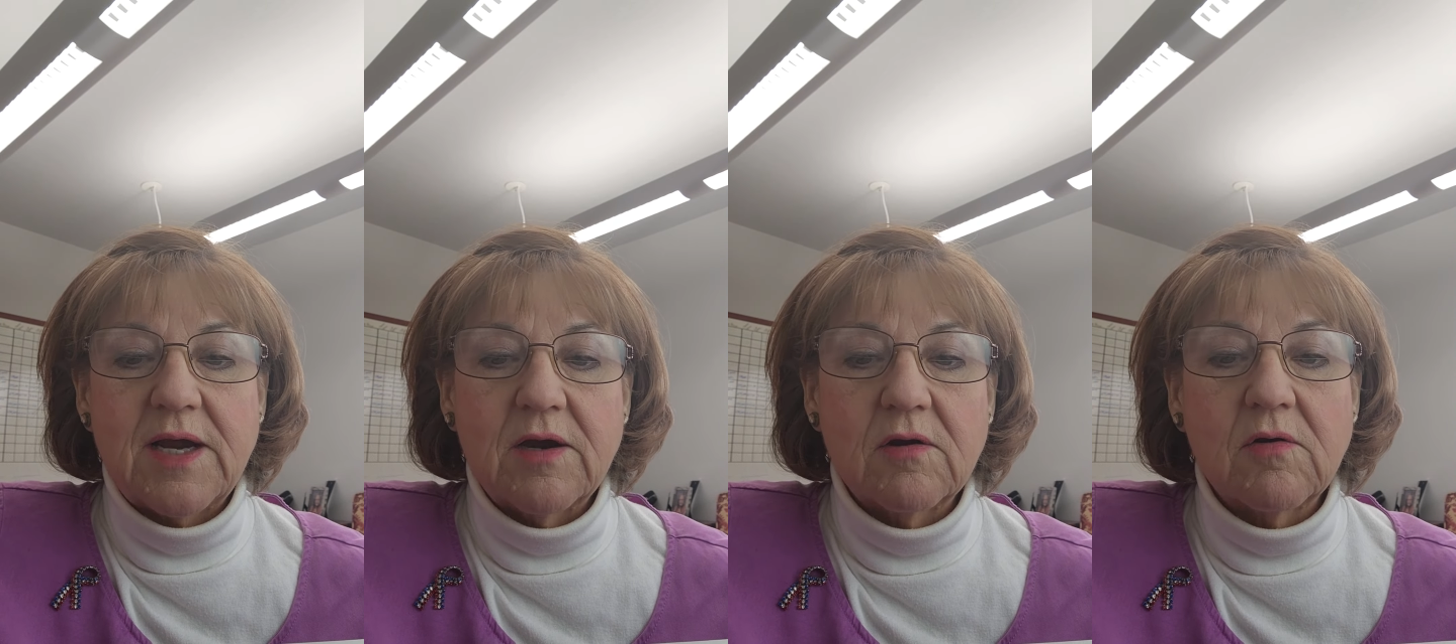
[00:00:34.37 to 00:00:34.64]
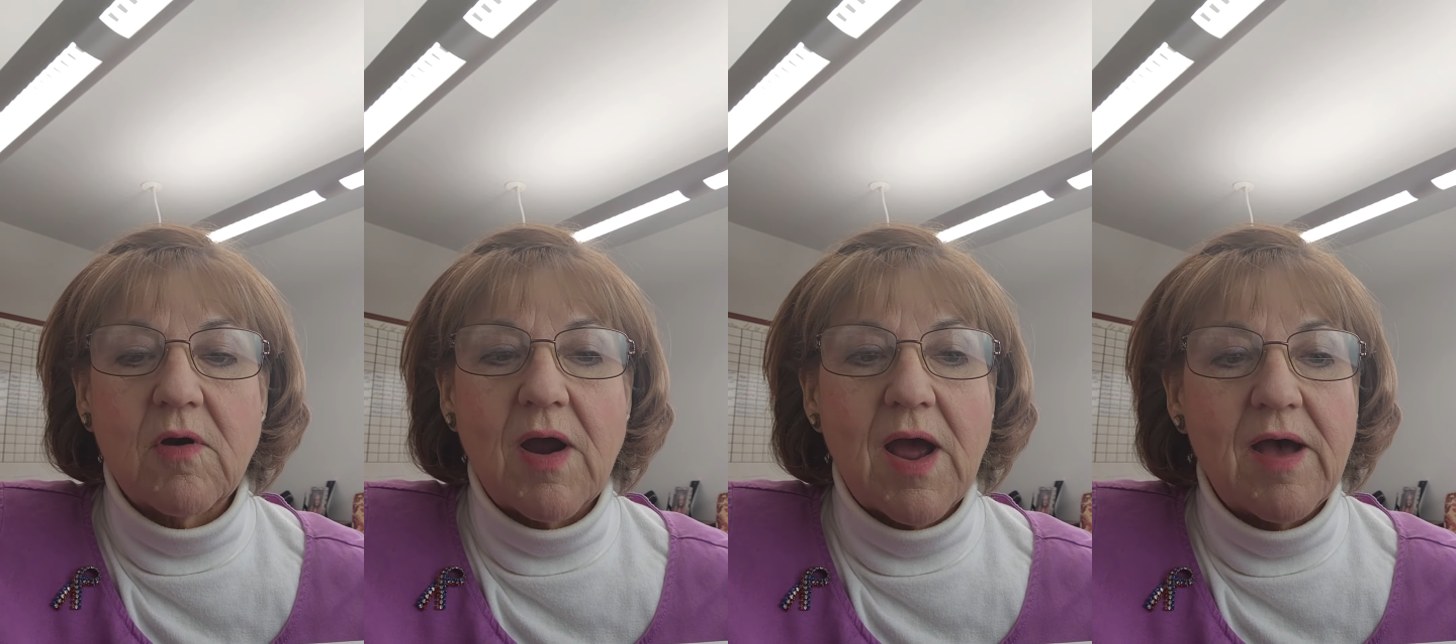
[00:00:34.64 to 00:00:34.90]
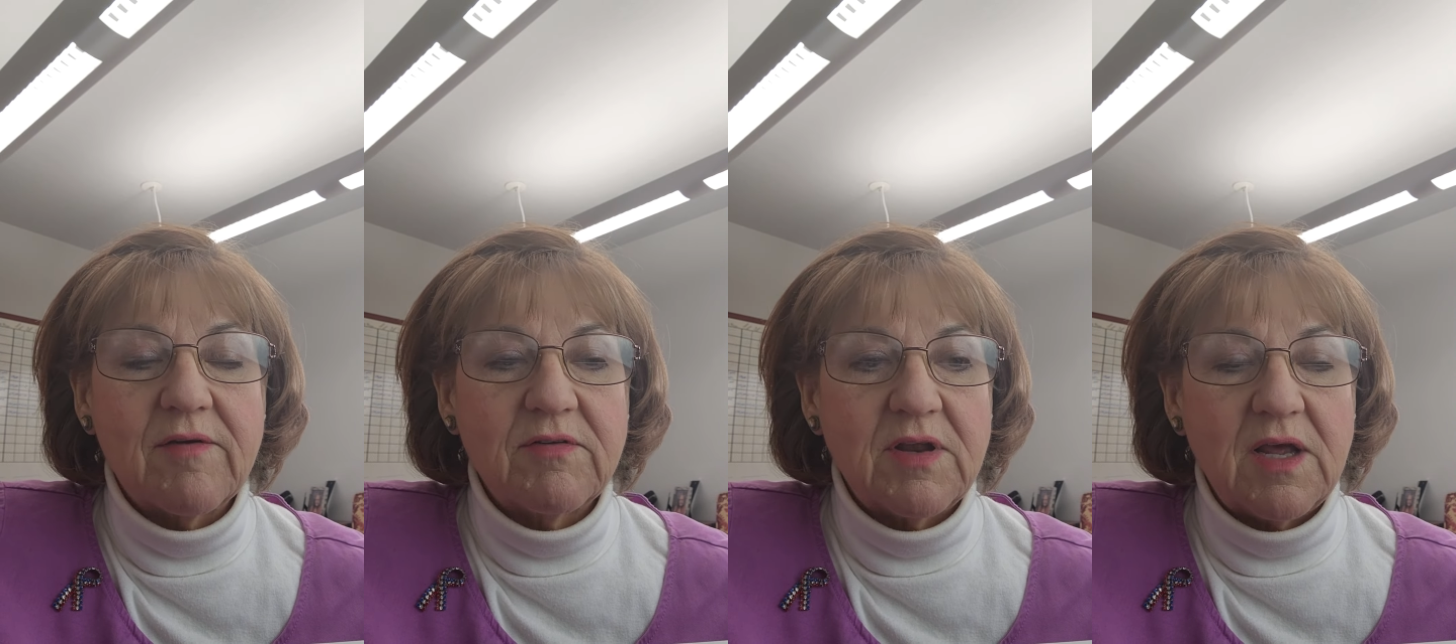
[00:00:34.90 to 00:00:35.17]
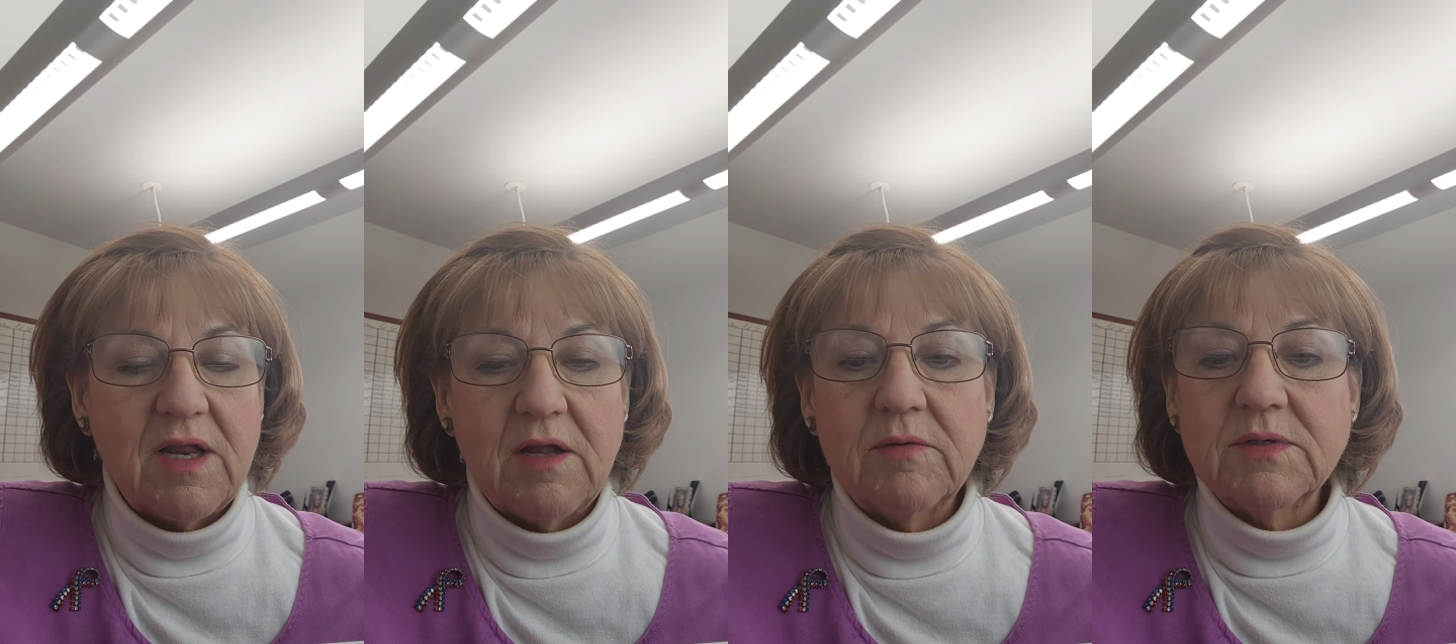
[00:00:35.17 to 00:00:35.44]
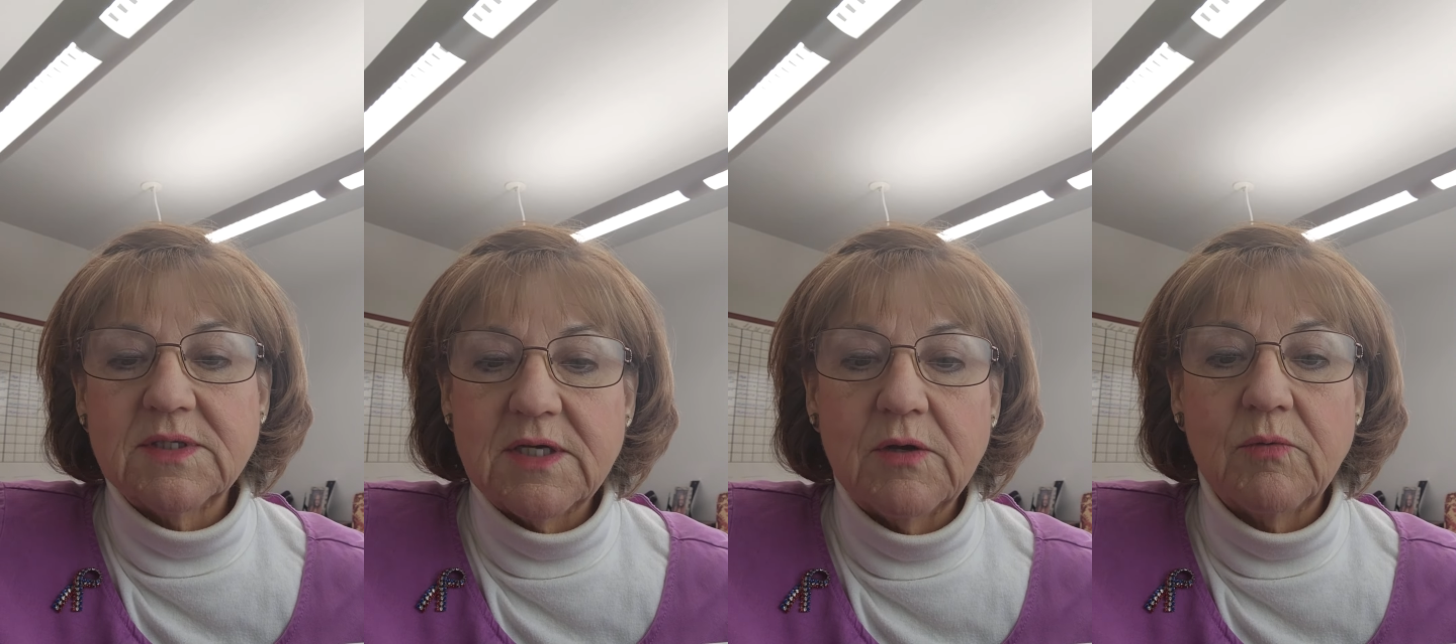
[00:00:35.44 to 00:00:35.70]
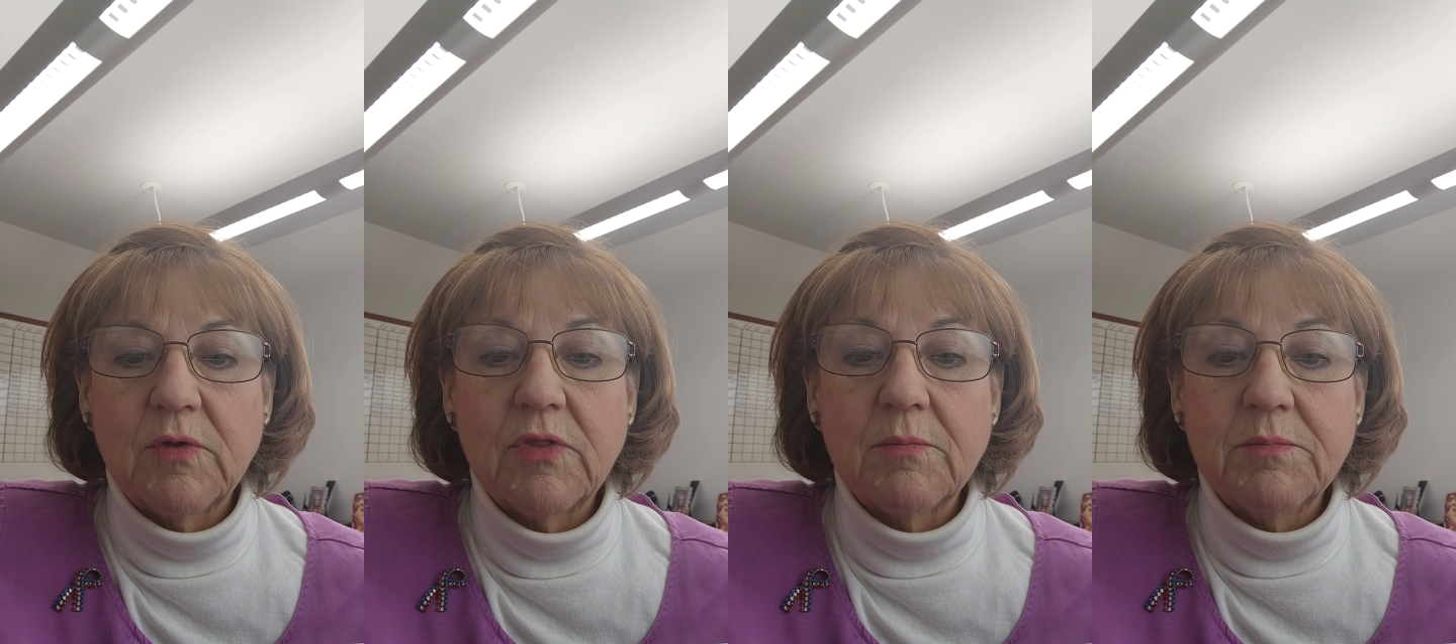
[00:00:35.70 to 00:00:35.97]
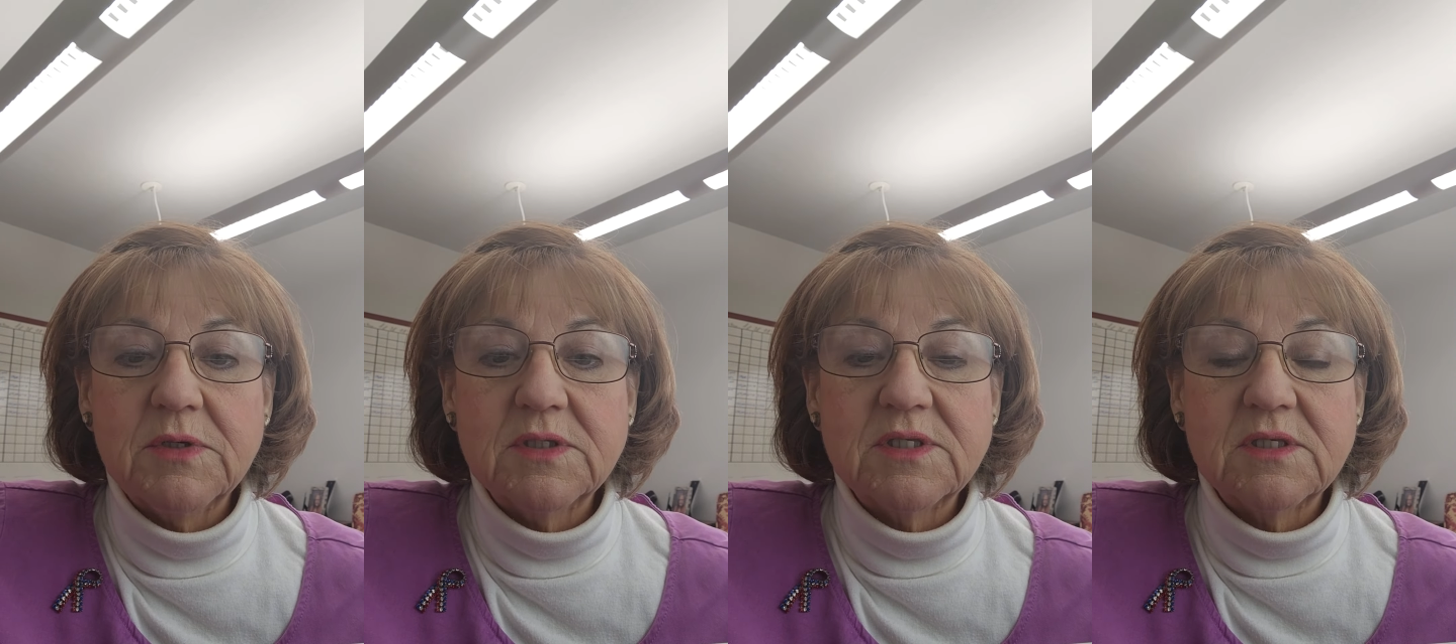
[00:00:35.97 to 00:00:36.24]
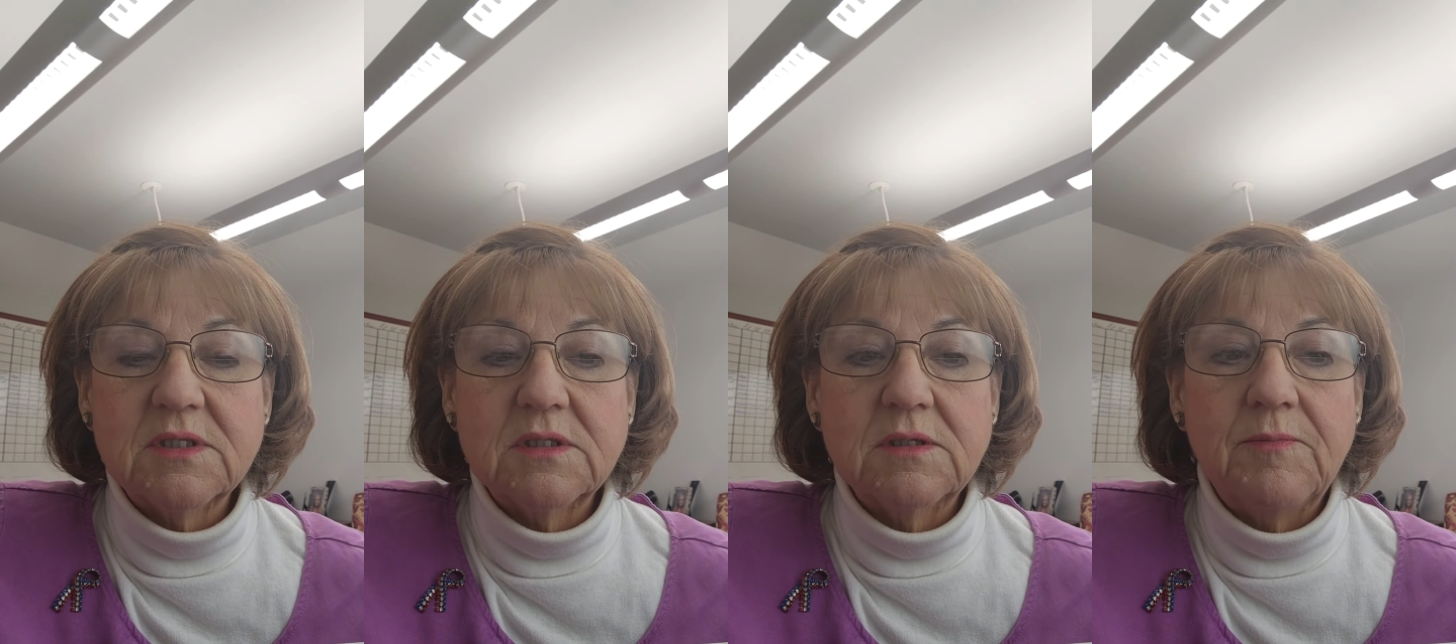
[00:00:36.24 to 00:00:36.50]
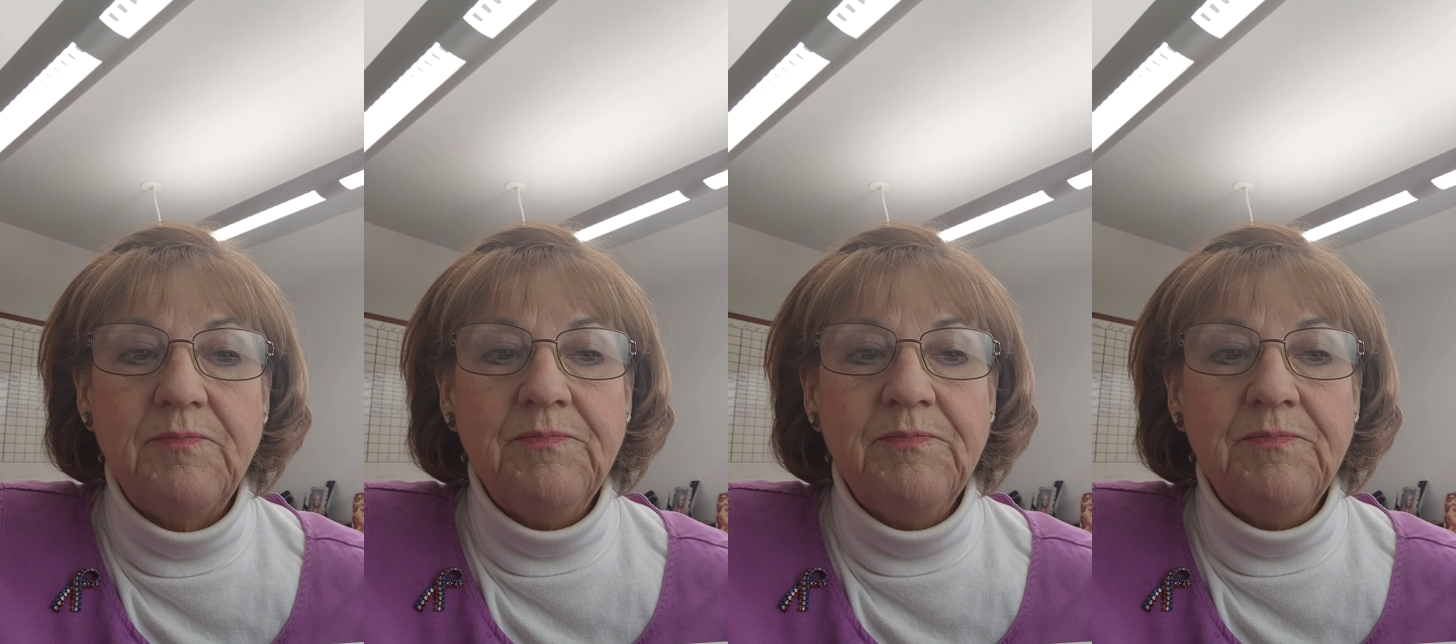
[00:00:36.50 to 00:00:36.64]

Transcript: aircraft and it was hit with a missile.